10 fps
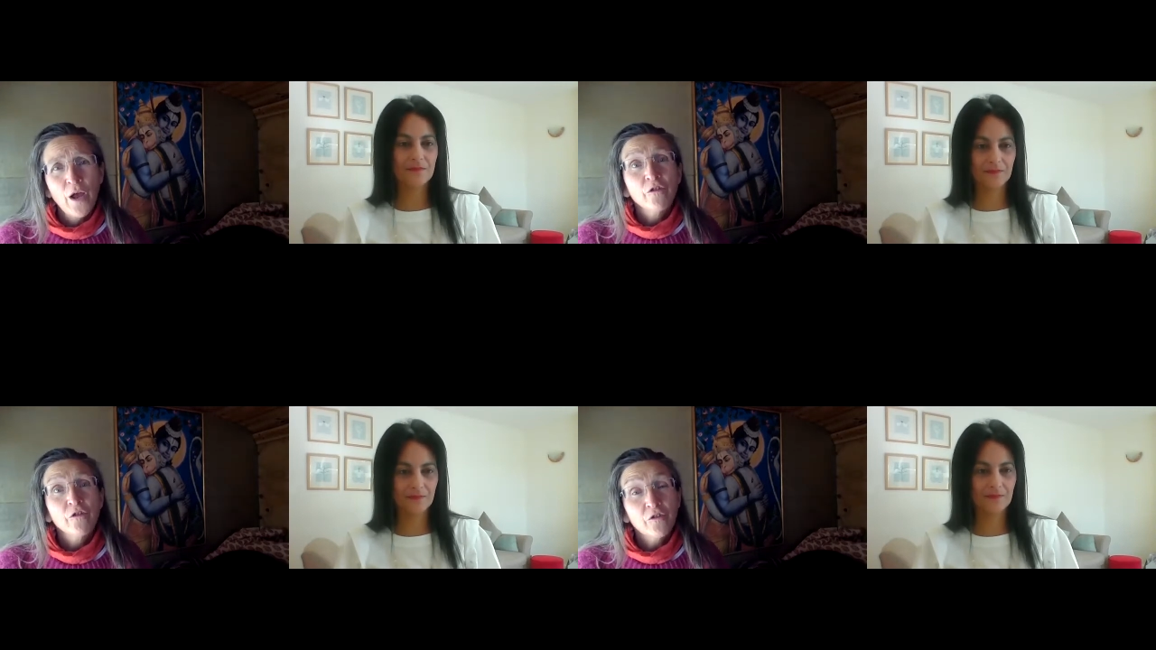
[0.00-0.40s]

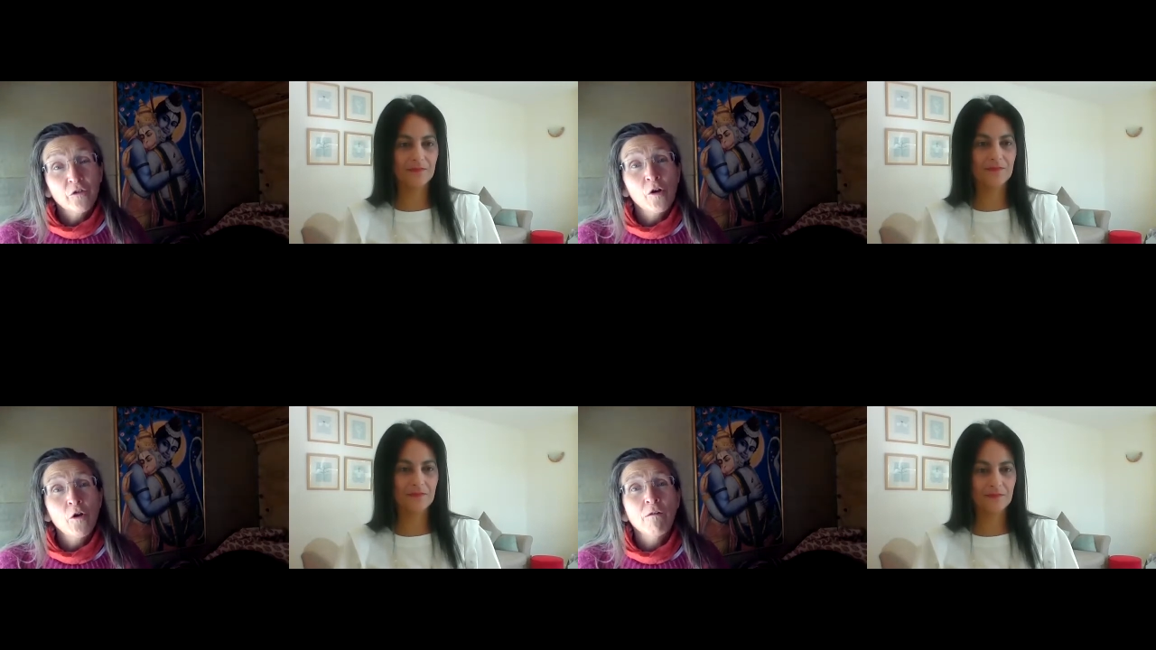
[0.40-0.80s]
Speaker 1: So I do
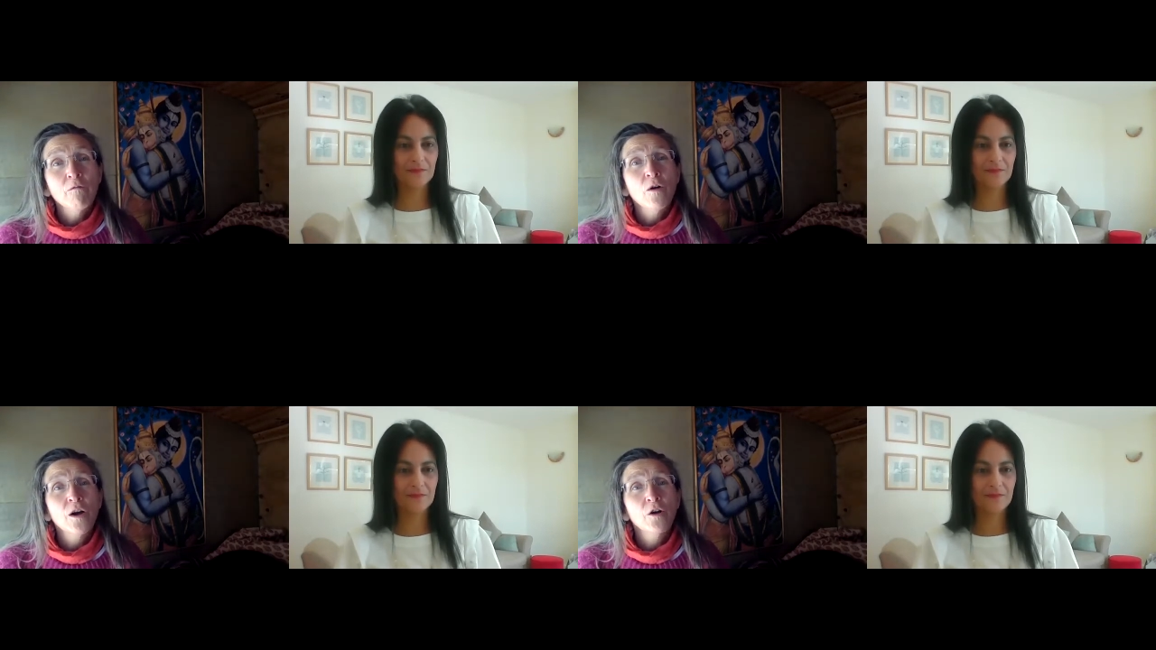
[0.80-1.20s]
mm-hmm. a lot of
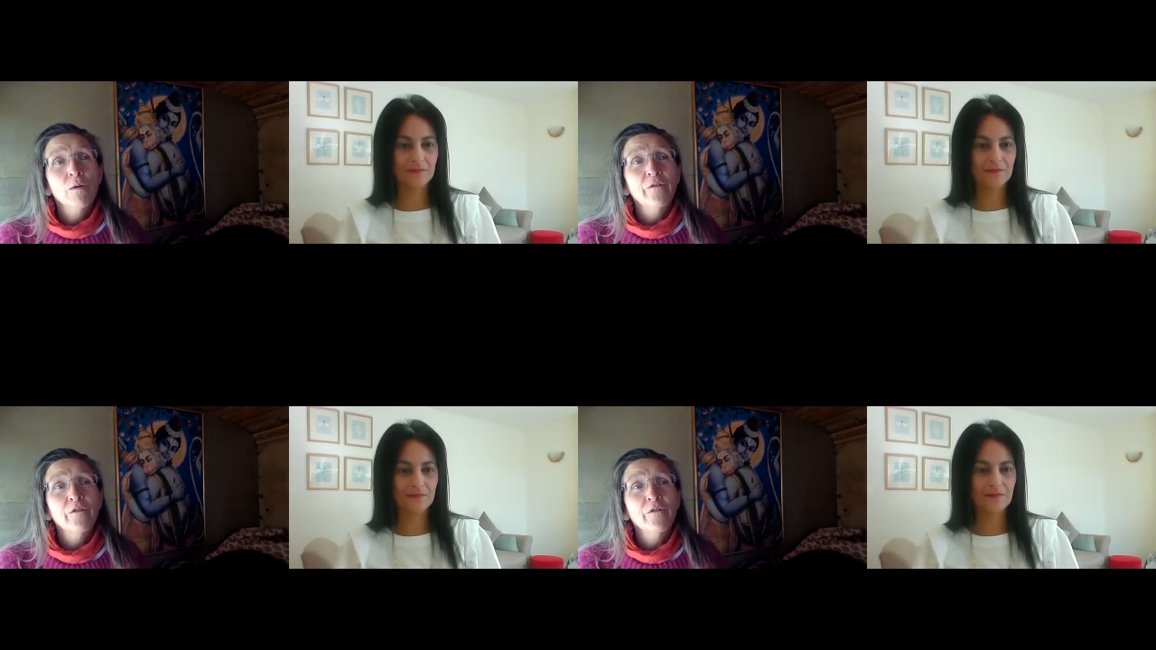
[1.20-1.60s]
work
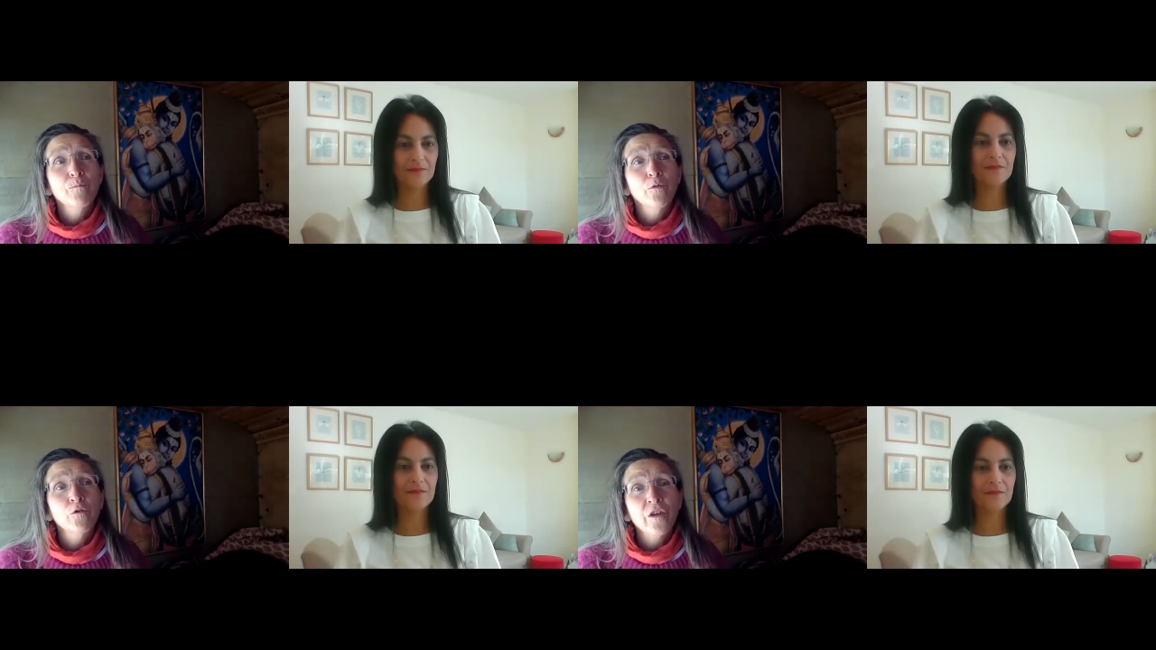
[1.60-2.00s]
around
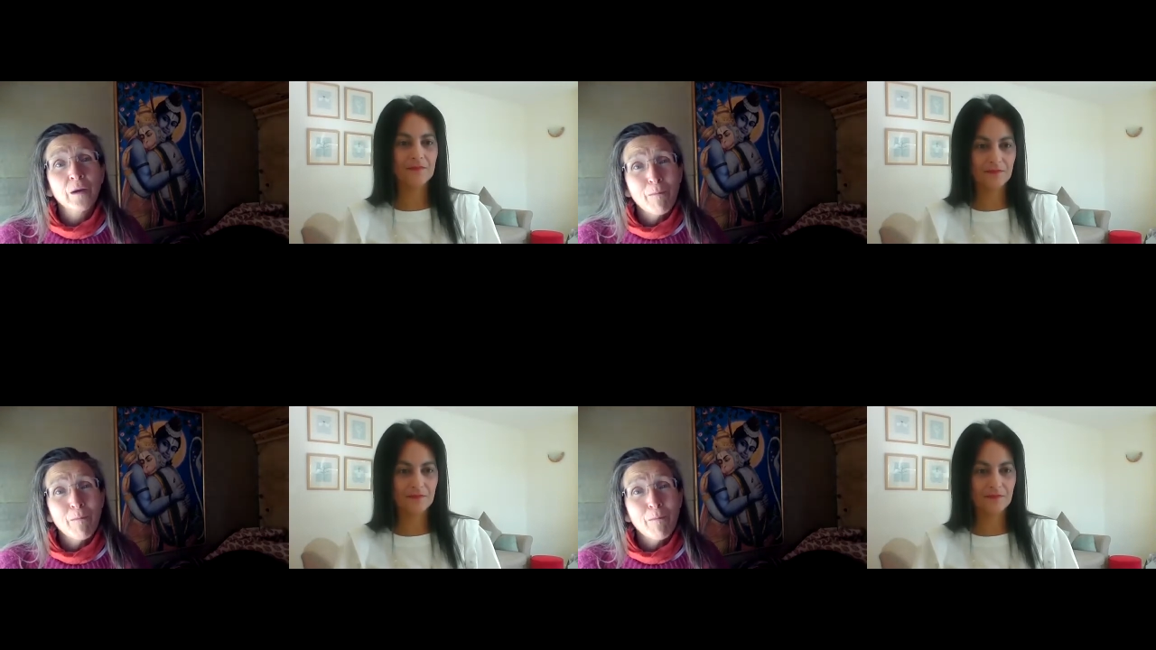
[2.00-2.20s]
supporting